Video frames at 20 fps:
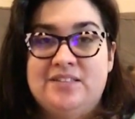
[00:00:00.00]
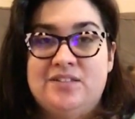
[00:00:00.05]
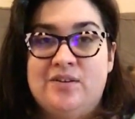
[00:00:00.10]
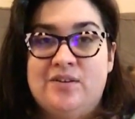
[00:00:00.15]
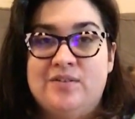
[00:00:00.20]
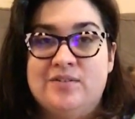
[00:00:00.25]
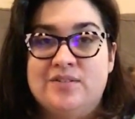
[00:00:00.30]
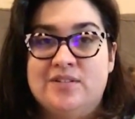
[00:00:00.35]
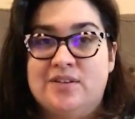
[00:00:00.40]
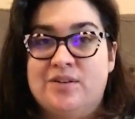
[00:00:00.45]
So
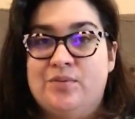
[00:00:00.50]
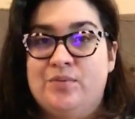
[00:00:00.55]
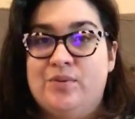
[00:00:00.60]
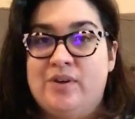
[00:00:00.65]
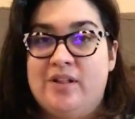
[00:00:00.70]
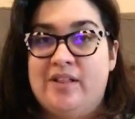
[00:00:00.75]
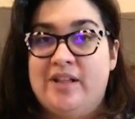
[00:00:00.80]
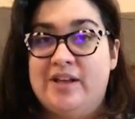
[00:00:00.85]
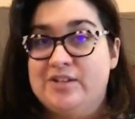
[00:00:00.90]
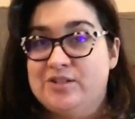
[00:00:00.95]
I was like,
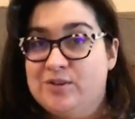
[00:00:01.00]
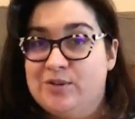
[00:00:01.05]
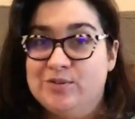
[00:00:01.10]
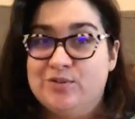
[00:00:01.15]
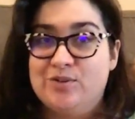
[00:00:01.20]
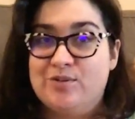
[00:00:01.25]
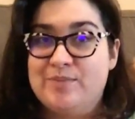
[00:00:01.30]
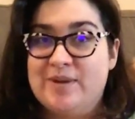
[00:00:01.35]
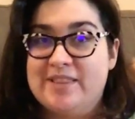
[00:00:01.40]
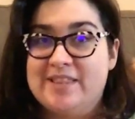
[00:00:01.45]
well, I told
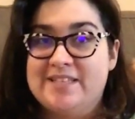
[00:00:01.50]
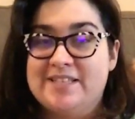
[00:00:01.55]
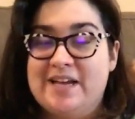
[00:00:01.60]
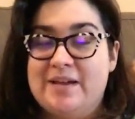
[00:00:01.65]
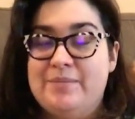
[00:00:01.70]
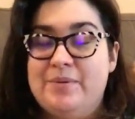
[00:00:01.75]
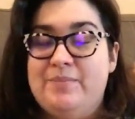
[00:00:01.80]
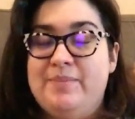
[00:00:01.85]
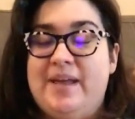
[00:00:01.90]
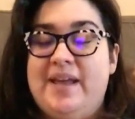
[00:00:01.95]
her about the
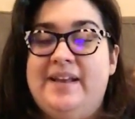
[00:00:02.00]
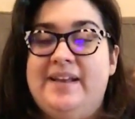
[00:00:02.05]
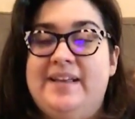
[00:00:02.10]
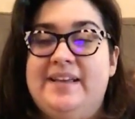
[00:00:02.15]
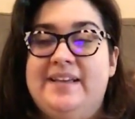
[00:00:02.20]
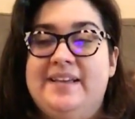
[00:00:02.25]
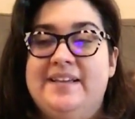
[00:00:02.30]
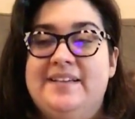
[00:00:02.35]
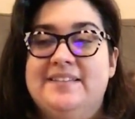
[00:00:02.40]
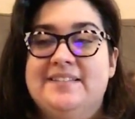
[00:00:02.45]
diamond
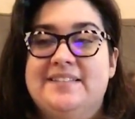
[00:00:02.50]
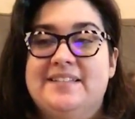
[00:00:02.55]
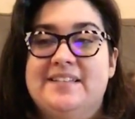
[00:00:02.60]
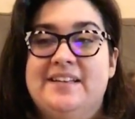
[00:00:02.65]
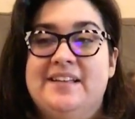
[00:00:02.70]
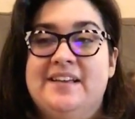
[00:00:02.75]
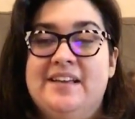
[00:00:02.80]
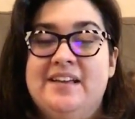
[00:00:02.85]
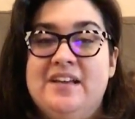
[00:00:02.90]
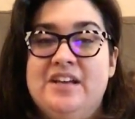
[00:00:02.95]
paintings,
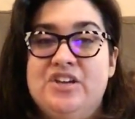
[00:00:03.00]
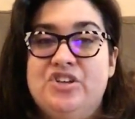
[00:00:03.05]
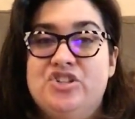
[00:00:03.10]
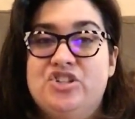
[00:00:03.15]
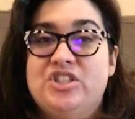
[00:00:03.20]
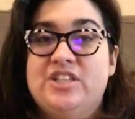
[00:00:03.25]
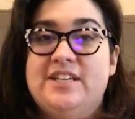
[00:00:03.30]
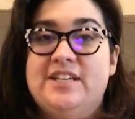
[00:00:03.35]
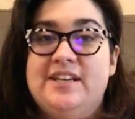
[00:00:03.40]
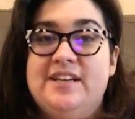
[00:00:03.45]
and
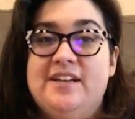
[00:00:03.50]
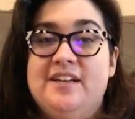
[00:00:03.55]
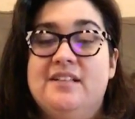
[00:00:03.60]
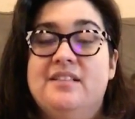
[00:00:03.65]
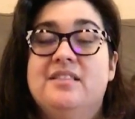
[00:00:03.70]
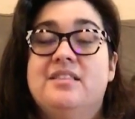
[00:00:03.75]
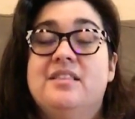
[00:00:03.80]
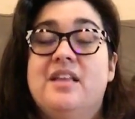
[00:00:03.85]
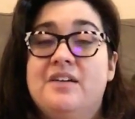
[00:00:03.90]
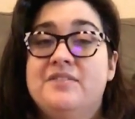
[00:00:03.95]
she
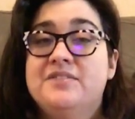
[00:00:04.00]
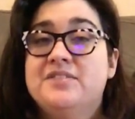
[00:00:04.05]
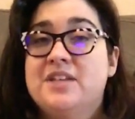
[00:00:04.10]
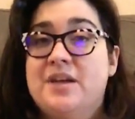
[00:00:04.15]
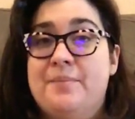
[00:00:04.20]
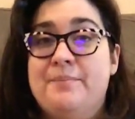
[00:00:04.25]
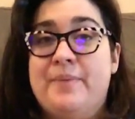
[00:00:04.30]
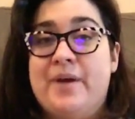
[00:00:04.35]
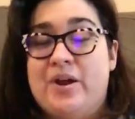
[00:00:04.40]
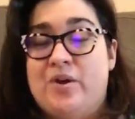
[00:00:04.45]
loves
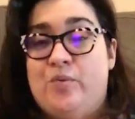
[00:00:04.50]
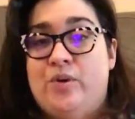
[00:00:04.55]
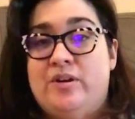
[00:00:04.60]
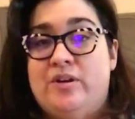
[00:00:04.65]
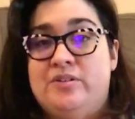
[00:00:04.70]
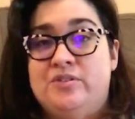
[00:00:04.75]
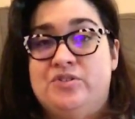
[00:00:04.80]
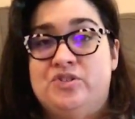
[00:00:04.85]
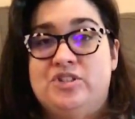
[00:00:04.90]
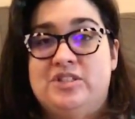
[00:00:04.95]
humpback
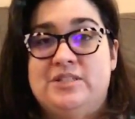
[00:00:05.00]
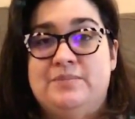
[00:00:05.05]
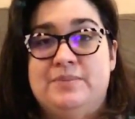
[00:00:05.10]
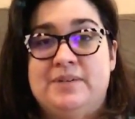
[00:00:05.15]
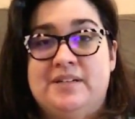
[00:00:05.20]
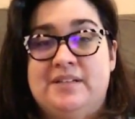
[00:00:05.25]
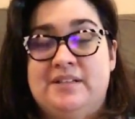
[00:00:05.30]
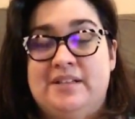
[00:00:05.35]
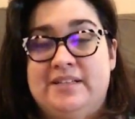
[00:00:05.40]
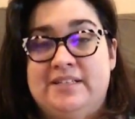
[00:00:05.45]
whales. She's
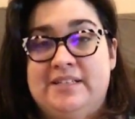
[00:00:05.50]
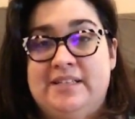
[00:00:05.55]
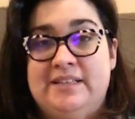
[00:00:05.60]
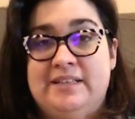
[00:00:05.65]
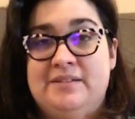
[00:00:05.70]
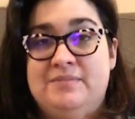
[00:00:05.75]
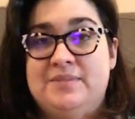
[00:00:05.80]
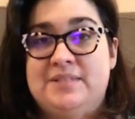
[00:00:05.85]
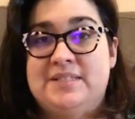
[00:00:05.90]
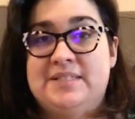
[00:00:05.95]
been collecting
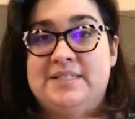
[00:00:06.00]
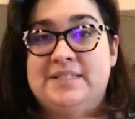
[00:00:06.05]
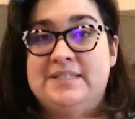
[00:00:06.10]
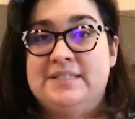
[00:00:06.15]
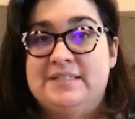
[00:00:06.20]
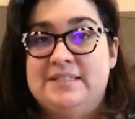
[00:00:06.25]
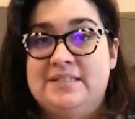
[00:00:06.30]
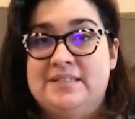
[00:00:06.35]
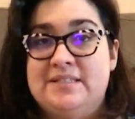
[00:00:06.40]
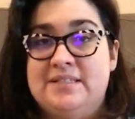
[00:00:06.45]
them
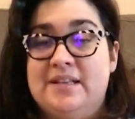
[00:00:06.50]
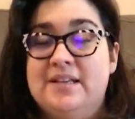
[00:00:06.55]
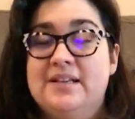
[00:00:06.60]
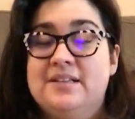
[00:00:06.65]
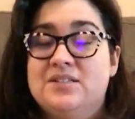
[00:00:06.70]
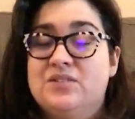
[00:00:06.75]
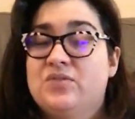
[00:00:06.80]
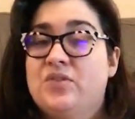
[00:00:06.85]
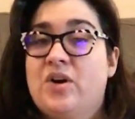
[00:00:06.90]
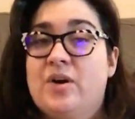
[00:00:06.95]
since
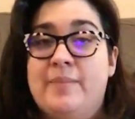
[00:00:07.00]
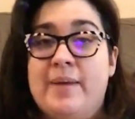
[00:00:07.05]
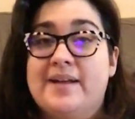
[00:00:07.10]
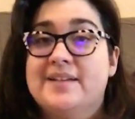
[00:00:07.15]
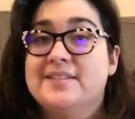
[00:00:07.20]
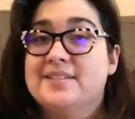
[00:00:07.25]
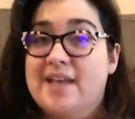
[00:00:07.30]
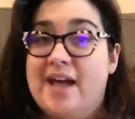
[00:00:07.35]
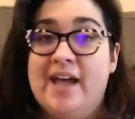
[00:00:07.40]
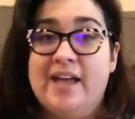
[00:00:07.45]
as far back
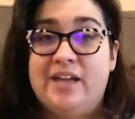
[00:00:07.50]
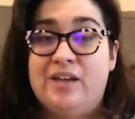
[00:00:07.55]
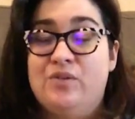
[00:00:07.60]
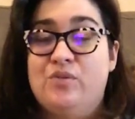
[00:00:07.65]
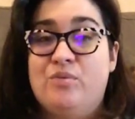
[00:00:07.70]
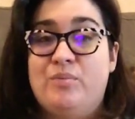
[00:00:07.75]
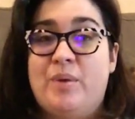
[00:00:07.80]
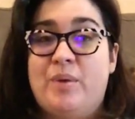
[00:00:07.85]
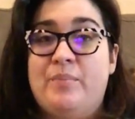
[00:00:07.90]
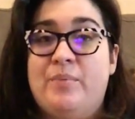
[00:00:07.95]
as I can
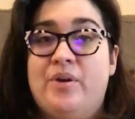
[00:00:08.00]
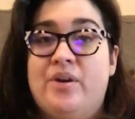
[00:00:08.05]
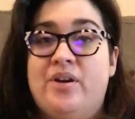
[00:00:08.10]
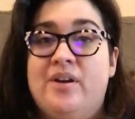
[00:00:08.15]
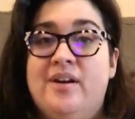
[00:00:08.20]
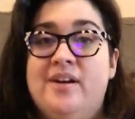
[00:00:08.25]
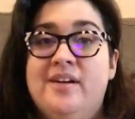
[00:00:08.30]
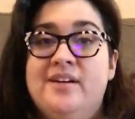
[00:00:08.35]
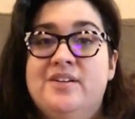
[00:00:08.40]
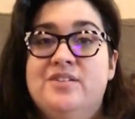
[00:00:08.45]
remember.
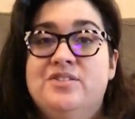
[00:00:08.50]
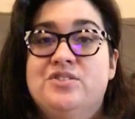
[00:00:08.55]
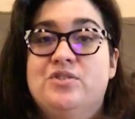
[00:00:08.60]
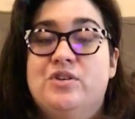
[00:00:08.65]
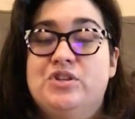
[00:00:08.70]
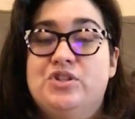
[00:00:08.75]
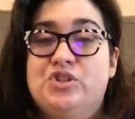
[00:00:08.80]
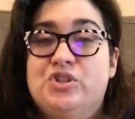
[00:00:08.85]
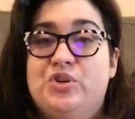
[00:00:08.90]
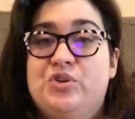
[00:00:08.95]
So
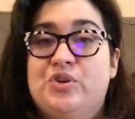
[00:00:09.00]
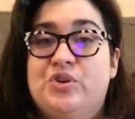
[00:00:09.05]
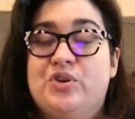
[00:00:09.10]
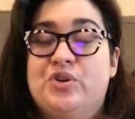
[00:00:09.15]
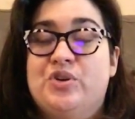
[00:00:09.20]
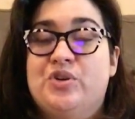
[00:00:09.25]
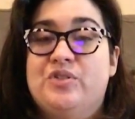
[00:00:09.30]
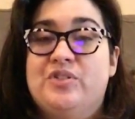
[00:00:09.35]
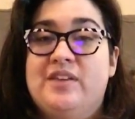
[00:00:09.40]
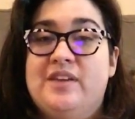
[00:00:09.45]
I showed
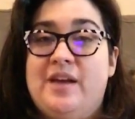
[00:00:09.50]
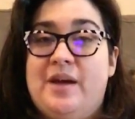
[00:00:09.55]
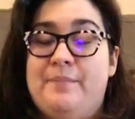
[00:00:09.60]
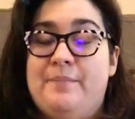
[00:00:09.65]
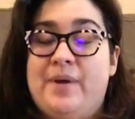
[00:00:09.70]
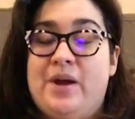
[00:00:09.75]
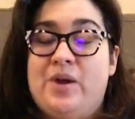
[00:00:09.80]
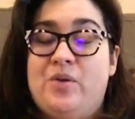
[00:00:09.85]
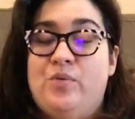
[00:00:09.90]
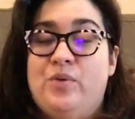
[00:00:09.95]
her the
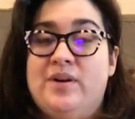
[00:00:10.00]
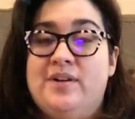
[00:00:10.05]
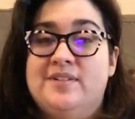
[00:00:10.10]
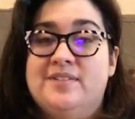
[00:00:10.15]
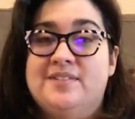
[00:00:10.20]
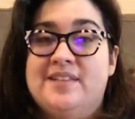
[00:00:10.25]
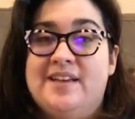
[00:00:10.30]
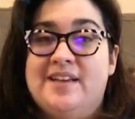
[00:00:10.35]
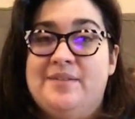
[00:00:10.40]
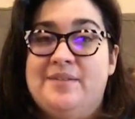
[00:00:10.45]
humpback
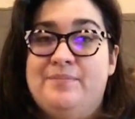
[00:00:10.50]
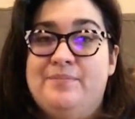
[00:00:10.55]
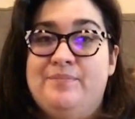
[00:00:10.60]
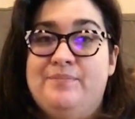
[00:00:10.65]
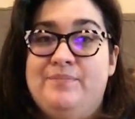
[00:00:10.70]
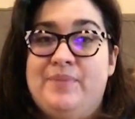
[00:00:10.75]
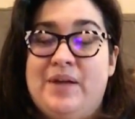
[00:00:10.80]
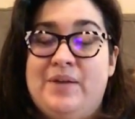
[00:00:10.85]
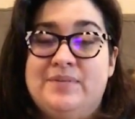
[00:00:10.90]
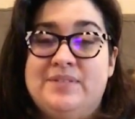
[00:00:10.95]
whales that
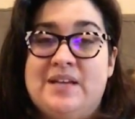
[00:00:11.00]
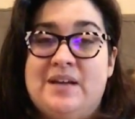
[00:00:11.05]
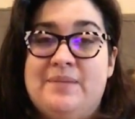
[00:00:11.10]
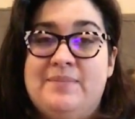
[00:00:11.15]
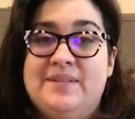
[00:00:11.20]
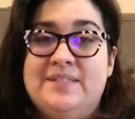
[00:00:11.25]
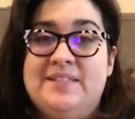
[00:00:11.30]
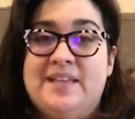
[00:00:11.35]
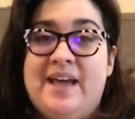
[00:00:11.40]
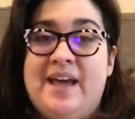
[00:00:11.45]
Paint with
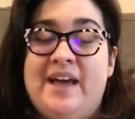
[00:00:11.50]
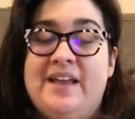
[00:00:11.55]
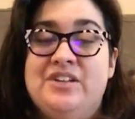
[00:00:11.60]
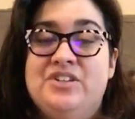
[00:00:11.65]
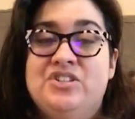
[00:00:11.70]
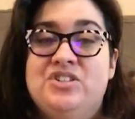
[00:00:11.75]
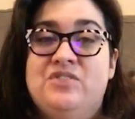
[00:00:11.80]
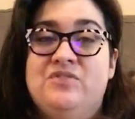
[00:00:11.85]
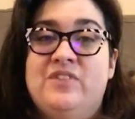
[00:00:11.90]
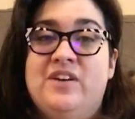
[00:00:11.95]
Diamonds had,
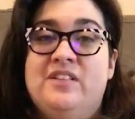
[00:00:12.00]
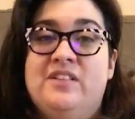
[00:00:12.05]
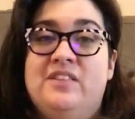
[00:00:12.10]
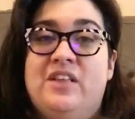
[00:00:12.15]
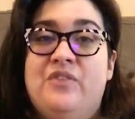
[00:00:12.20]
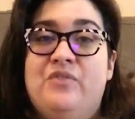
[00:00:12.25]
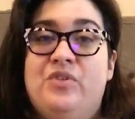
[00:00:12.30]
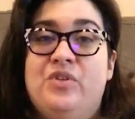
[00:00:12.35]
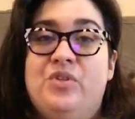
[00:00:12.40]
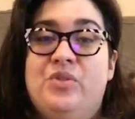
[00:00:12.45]
and she fell in
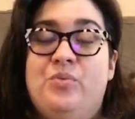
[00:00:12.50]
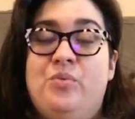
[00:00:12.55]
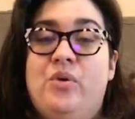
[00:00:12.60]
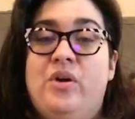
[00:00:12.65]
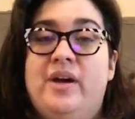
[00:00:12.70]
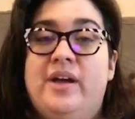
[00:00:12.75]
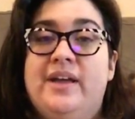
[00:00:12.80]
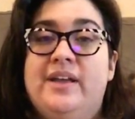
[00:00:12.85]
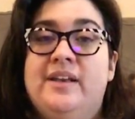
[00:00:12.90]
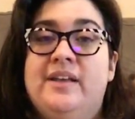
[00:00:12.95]
love with
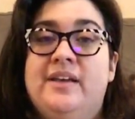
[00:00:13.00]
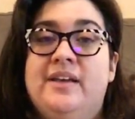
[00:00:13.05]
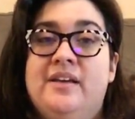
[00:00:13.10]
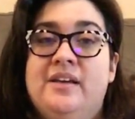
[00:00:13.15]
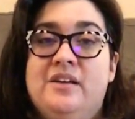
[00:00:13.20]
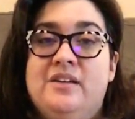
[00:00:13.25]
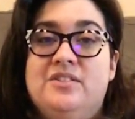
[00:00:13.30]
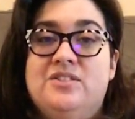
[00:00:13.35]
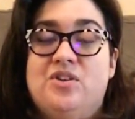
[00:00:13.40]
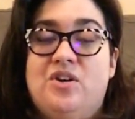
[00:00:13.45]
one.
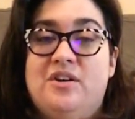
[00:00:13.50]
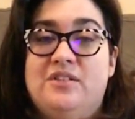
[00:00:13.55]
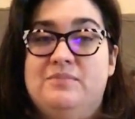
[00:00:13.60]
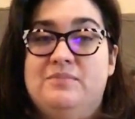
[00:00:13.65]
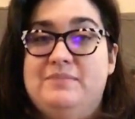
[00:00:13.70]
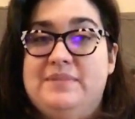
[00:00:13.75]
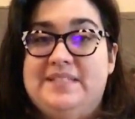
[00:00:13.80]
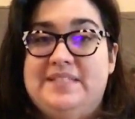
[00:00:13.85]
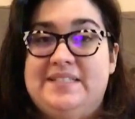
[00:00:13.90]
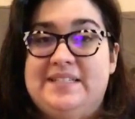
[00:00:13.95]
It's called
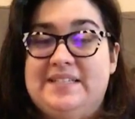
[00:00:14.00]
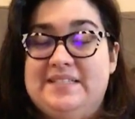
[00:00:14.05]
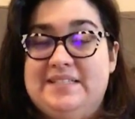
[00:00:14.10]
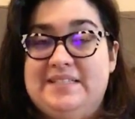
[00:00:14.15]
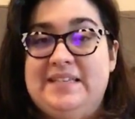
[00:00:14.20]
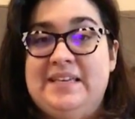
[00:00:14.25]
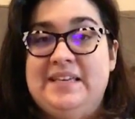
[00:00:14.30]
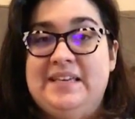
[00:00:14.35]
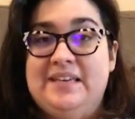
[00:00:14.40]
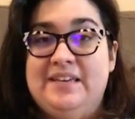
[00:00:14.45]
Mystic
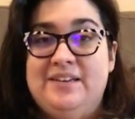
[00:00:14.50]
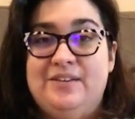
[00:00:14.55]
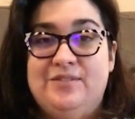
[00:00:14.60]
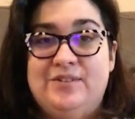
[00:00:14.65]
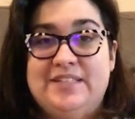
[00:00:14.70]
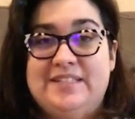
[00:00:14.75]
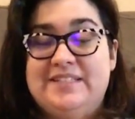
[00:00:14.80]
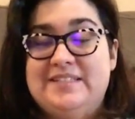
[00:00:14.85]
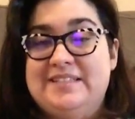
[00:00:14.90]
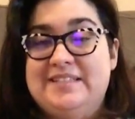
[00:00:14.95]
Sea. You'll
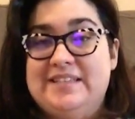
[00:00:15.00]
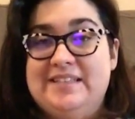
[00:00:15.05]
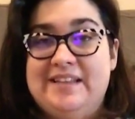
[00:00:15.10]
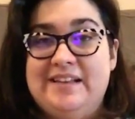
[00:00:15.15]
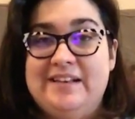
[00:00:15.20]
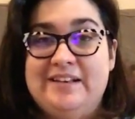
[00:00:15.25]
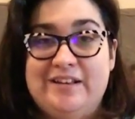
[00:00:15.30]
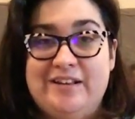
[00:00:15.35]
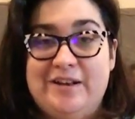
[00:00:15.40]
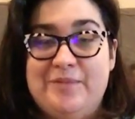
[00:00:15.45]
get to see
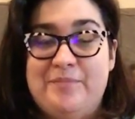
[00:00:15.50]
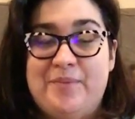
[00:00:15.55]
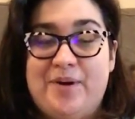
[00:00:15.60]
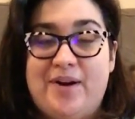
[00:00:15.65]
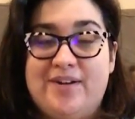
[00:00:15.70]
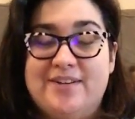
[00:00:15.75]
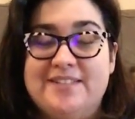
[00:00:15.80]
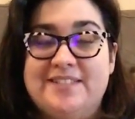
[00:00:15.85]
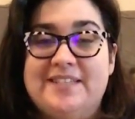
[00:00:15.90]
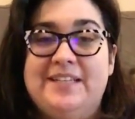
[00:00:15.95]
that in an
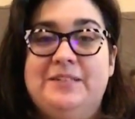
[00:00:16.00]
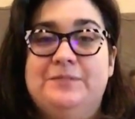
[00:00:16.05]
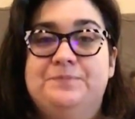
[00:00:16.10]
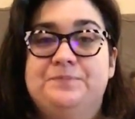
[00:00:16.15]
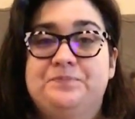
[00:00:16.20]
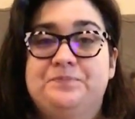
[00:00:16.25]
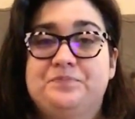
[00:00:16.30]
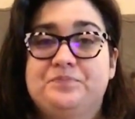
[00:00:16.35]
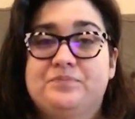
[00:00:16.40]
unboxing.